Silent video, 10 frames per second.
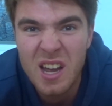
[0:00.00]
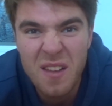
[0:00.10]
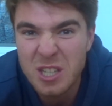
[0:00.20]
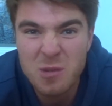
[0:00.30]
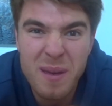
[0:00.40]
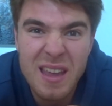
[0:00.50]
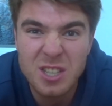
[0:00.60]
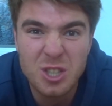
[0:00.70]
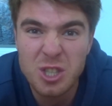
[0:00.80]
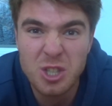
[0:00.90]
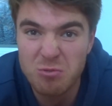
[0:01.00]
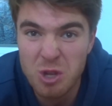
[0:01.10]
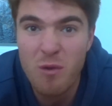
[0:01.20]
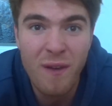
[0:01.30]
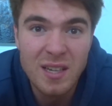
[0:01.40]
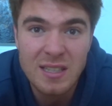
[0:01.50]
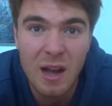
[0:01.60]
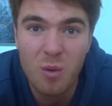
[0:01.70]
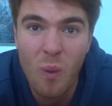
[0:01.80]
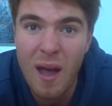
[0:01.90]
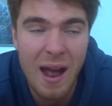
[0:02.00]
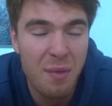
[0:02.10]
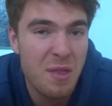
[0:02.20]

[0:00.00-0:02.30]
The speeds are just too fast now, where I think